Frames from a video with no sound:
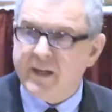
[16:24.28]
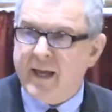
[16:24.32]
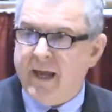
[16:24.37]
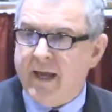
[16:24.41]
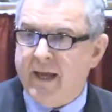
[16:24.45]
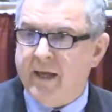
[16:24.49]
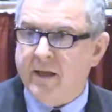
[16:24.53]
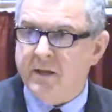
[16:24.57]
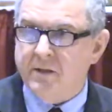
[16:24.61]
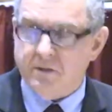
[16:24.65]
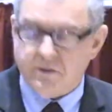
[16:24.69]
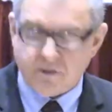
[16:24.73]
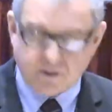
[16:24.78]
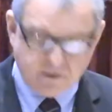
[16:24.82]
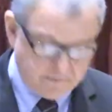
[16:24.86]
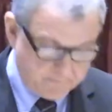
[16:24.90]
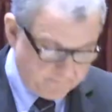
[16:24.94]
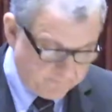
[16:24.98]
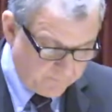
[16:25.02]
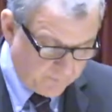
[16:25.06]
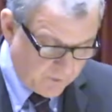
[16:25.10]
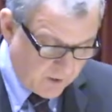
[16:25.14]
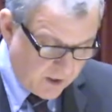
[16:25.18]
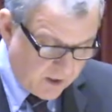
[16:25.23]
gains.
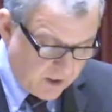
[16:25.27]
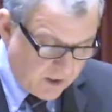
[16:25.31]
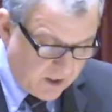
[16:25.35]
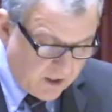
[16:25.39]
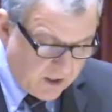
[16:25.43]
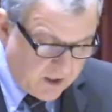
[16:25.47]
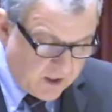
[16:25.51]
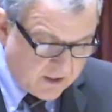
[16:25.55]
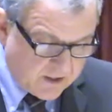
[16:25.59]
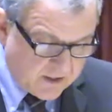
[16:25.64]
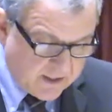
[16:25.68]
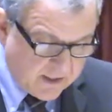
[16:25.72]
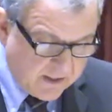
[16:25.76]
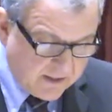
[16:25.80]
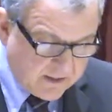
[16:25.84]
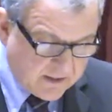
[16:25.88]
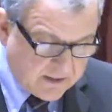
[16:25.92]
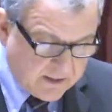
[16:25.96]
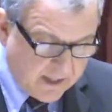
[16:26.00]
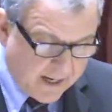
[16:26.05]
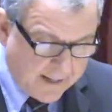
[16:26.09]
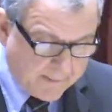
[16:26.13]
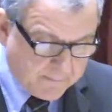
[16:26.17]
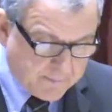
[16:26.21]

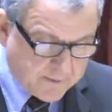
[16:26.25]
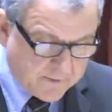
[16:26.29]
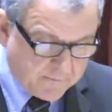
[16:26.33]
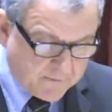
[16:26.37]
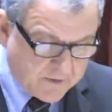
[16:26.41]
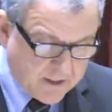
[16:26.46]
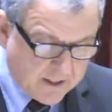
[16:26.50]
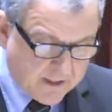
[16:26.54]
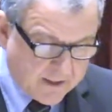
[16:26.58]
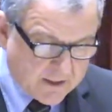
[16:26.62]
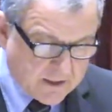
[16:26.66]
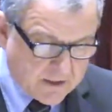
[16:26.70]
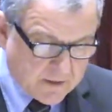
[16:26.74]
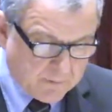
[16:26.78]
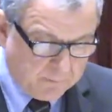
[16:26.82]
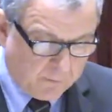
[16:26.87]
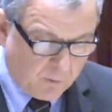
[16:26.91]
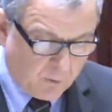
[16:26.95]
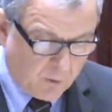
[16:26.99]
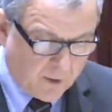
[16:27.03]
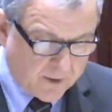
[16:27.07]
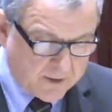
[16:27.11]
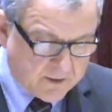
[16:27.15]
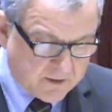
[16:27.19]
These types of tiered
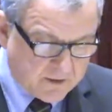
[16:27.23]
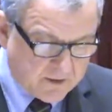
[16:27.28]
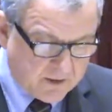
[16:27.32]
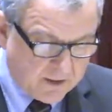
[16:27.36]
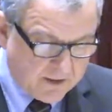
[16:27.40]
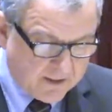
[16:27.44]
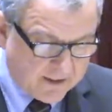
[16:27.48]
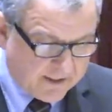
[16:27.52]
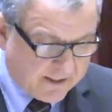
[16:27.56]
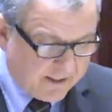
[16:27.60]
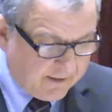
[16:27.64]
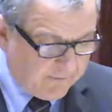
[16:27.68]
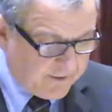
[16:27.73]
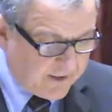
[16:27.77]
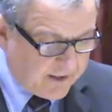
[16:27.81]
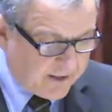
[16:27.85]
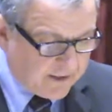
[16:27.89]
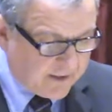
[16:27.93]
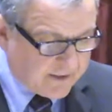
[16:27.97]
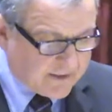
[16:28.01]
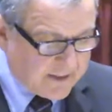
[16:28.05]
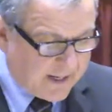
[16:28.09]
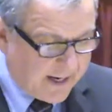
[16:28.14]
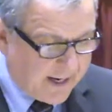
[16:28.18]
supports, given
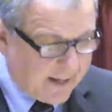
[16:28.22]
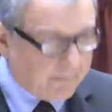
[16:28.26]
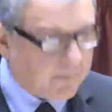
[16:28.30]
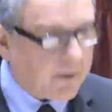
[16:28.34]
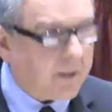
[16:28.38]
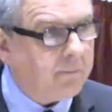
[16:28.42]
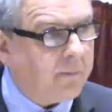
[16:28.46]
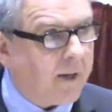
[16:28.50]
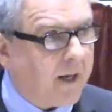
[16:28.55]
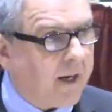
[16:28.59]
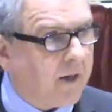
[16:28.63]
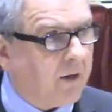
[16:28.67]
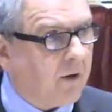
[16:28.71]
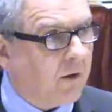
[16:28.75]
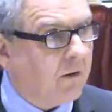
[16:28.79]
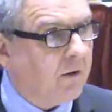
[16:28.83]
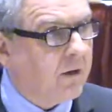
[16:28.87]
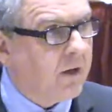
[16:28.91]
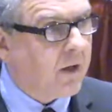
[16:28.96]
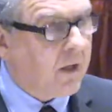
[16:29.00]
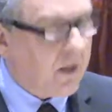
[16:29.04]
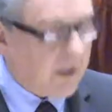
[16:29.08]
in a timely manner,